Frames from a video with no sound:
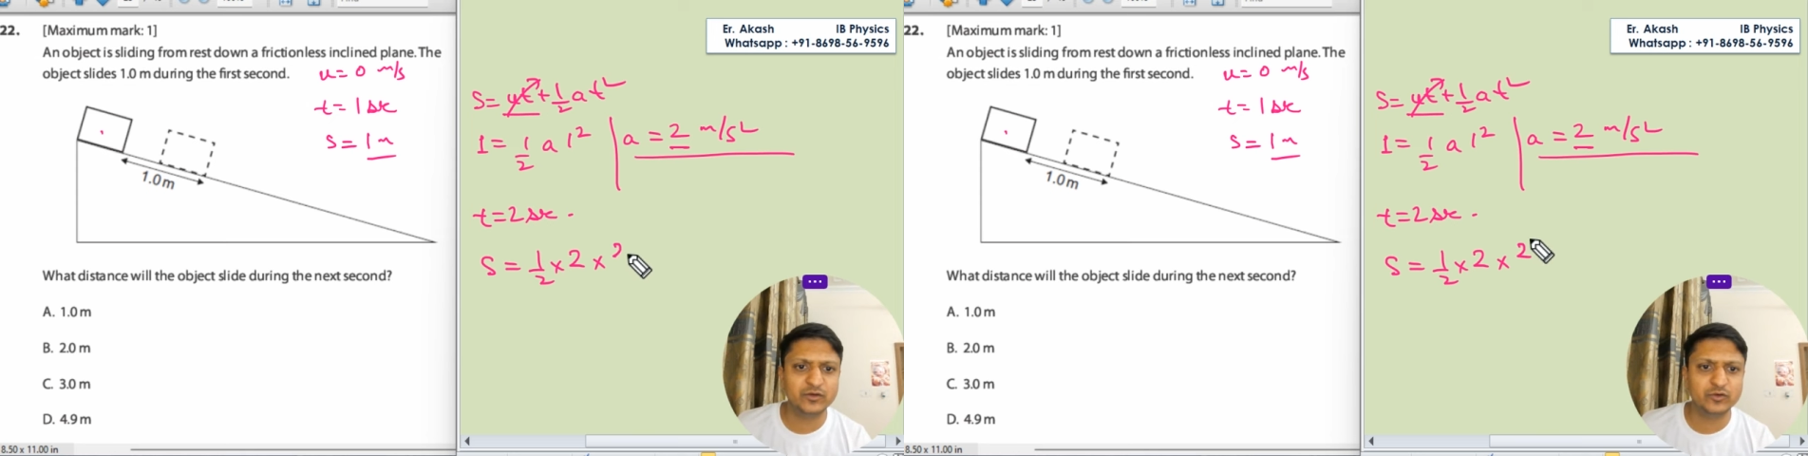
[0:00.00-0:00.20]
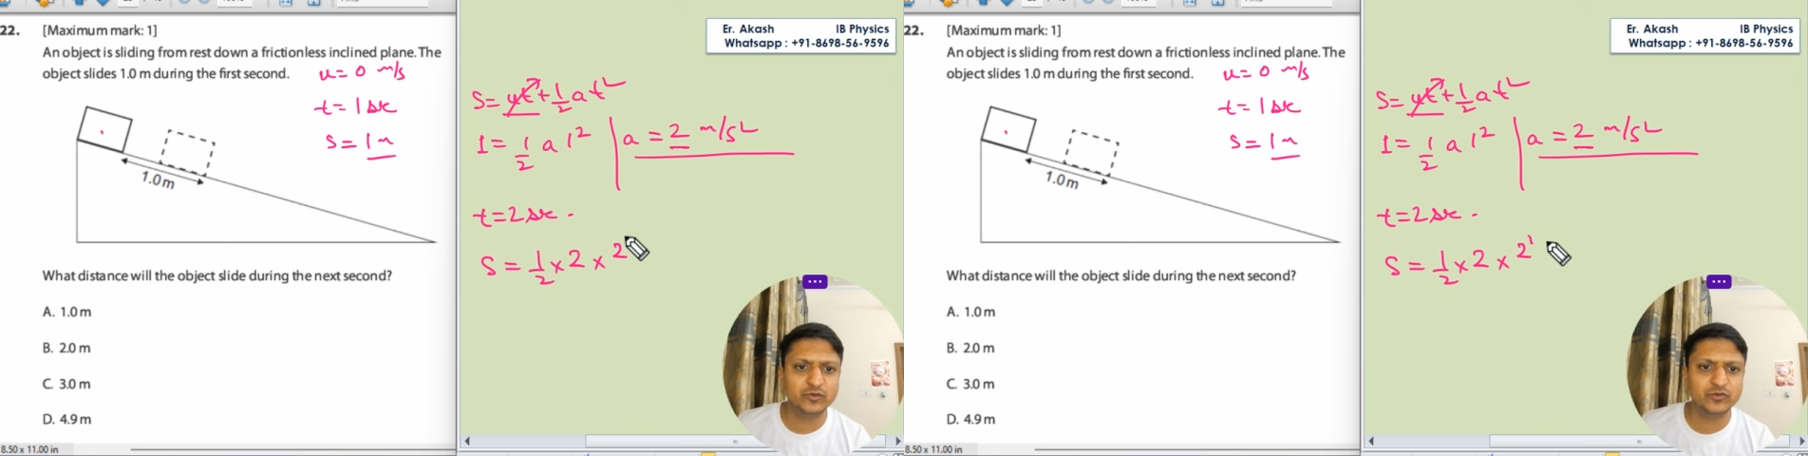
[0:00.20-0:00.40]

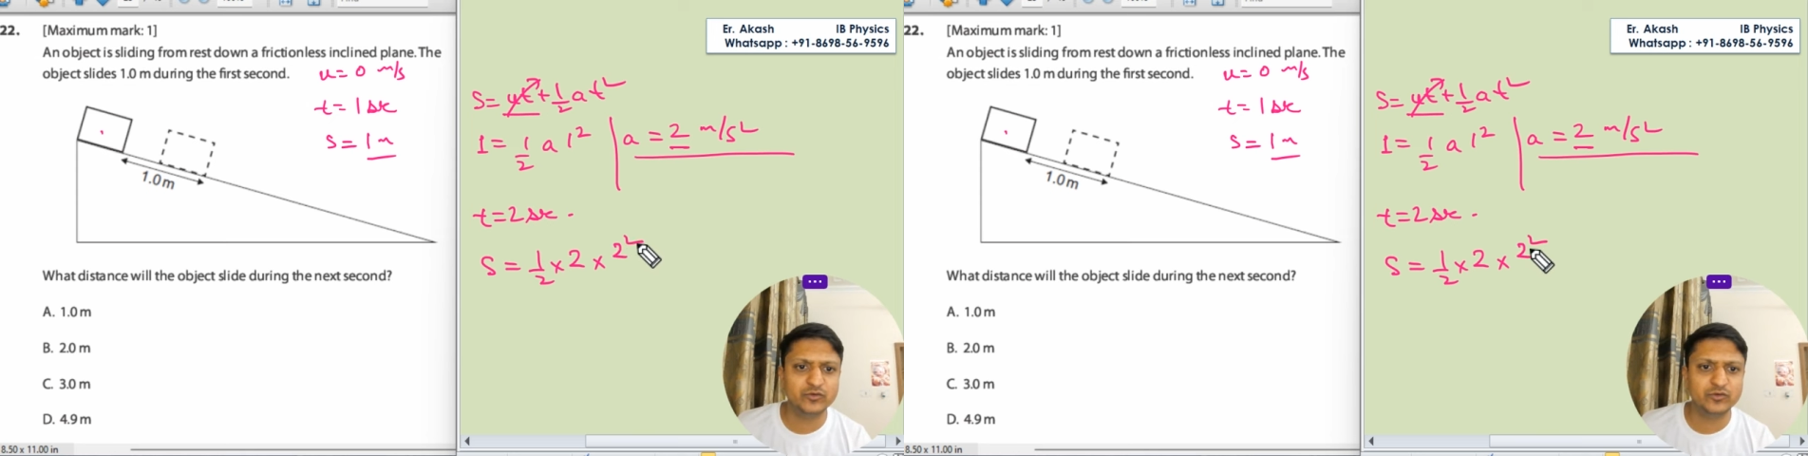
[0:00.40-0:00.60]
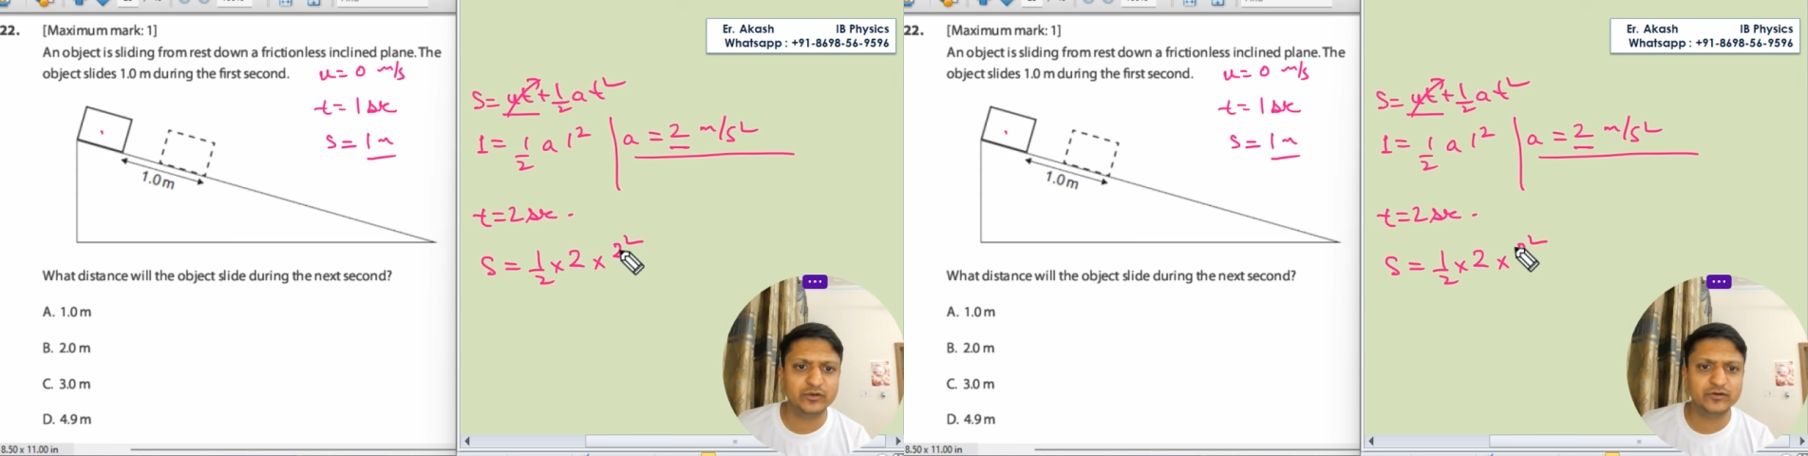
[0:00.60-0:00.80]
2
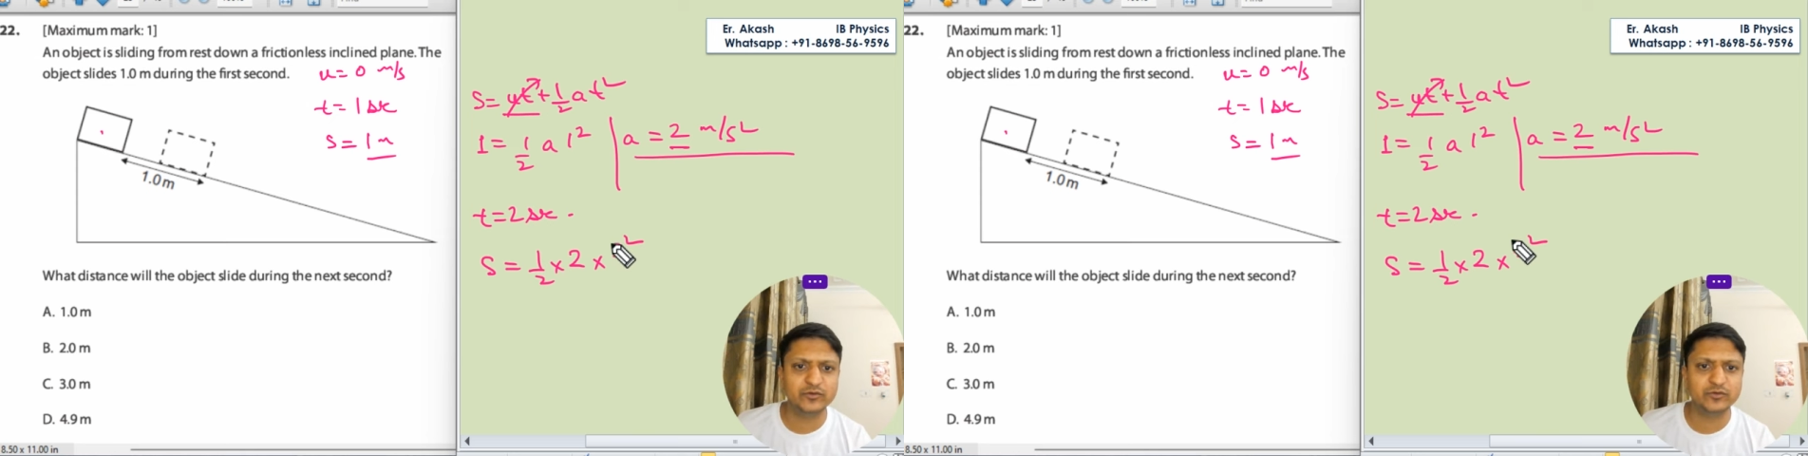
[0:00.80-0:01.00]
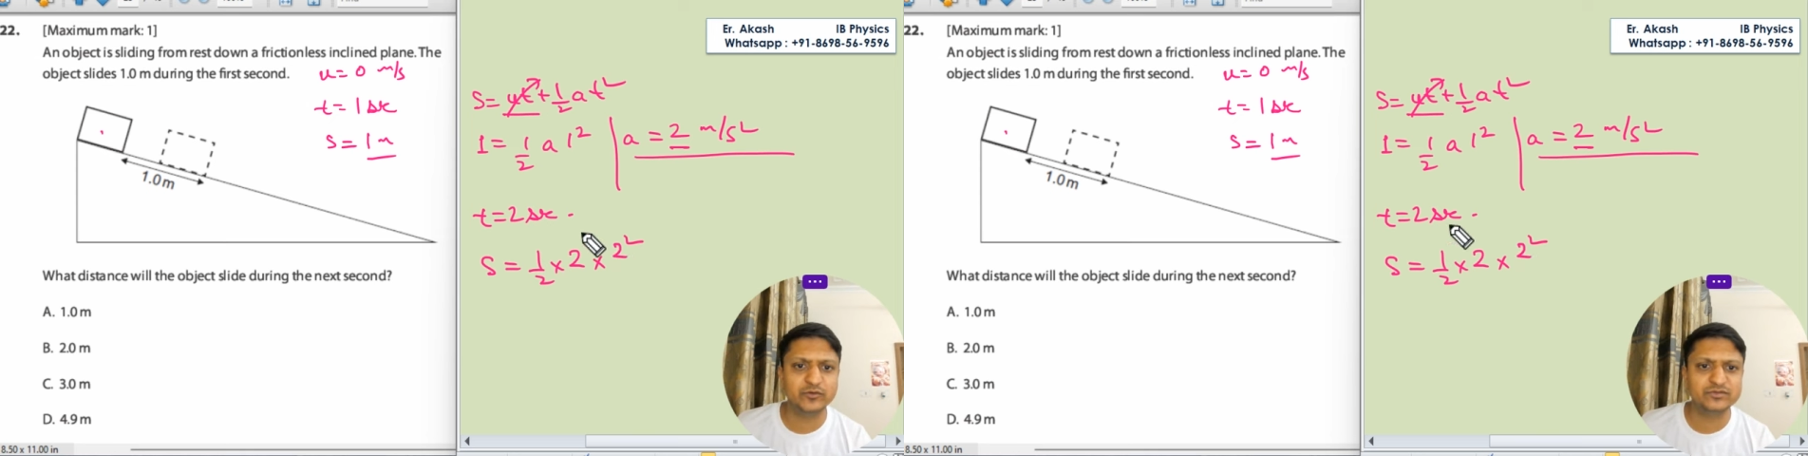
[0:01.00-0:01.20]
square,
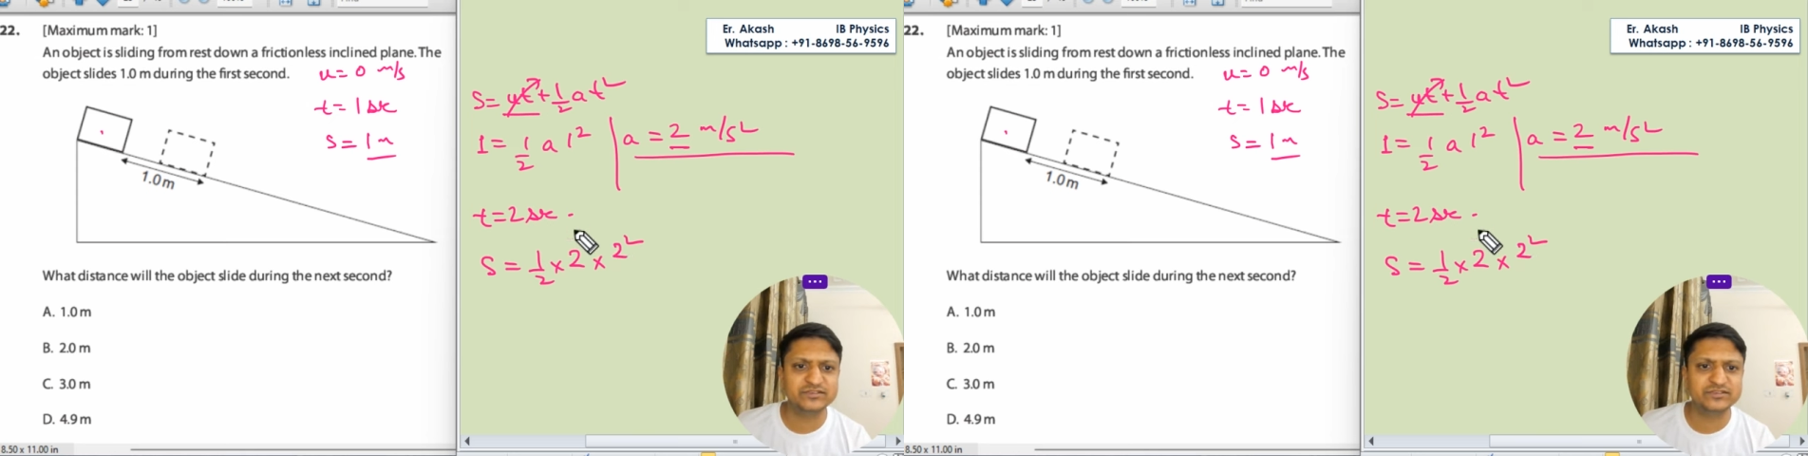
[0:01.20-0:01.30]
2